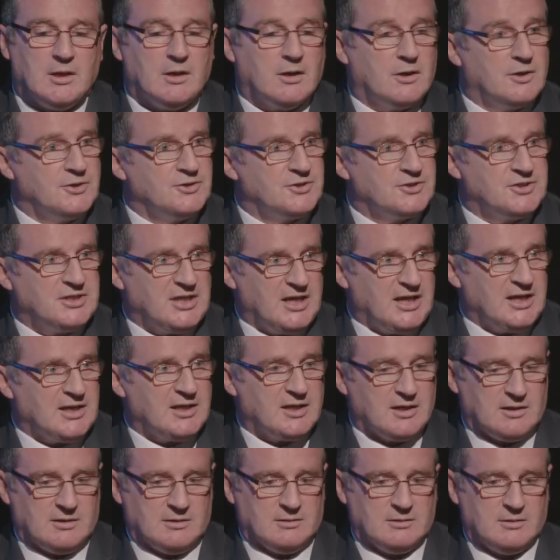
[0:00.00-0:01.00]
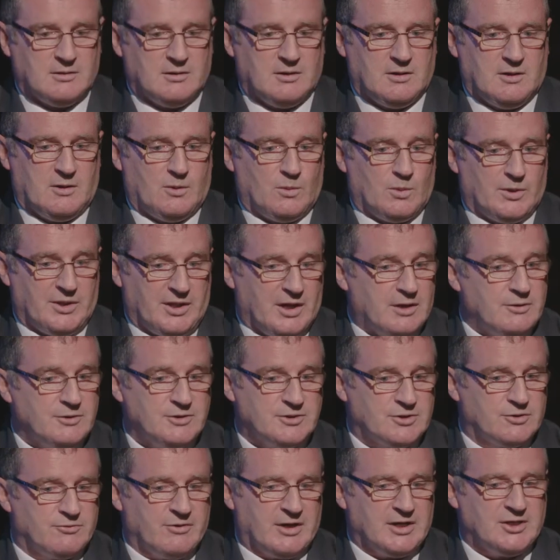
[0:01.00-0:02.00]
undertaken without
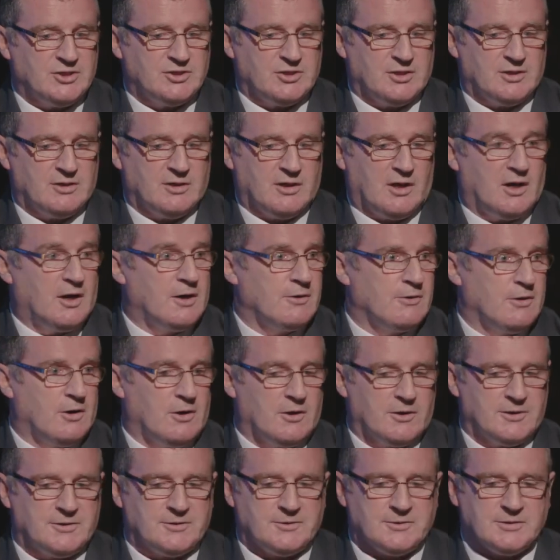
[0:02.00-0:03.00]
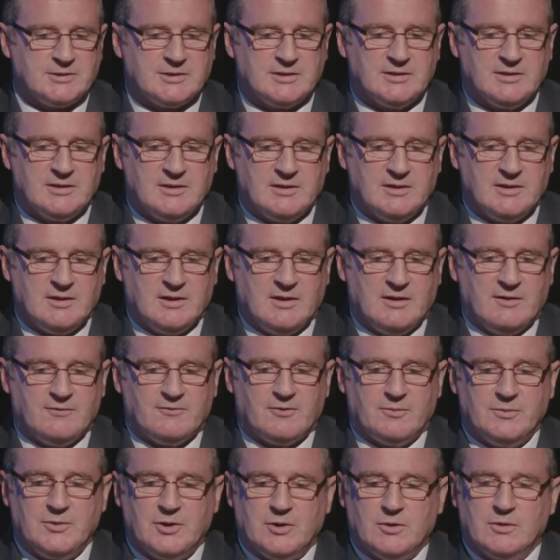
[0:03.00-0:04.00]
direction or orders
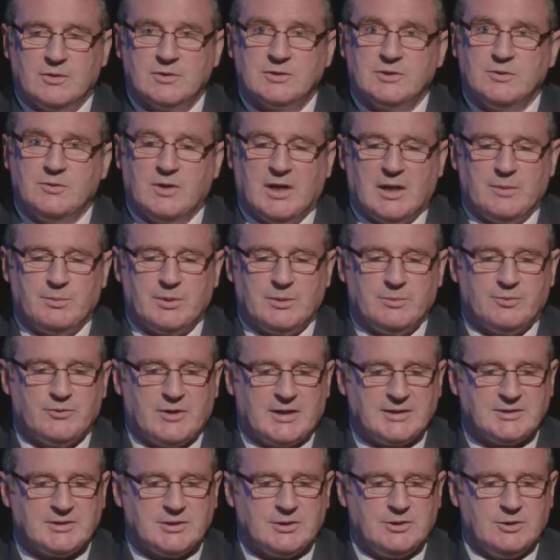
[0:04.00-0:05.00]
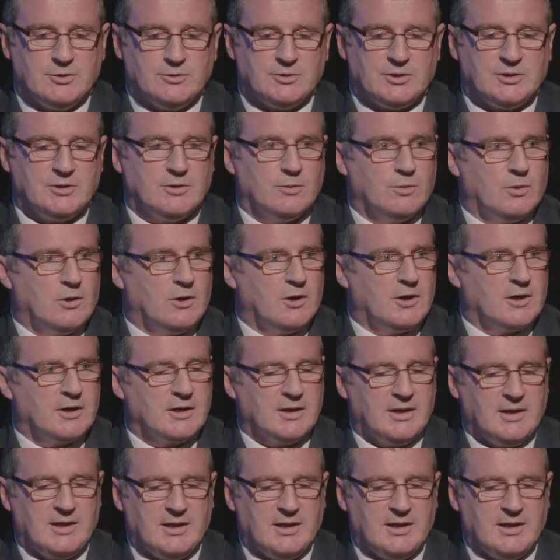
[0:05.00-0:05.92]
from those who had been prosecuting the war